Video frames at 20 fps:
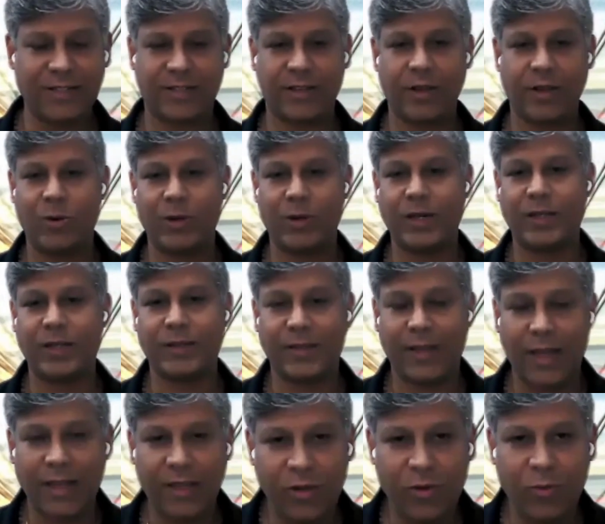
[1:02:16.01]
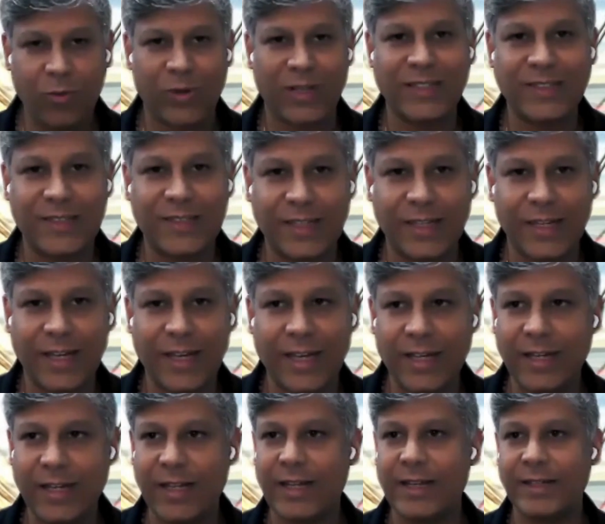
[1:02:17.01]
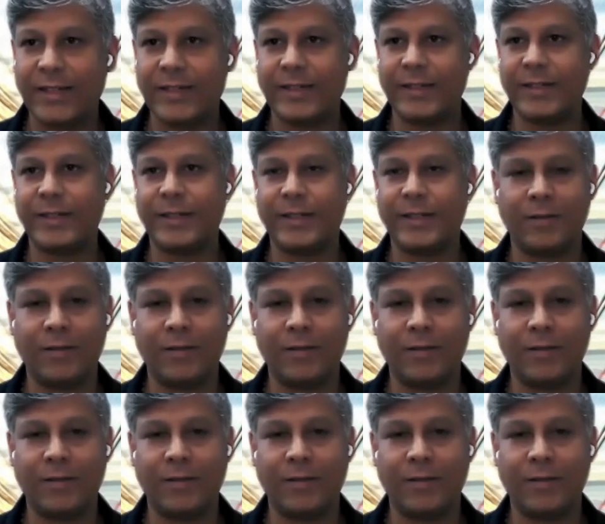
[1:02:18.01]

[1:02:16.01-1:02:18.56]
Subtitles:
So thank you once again, and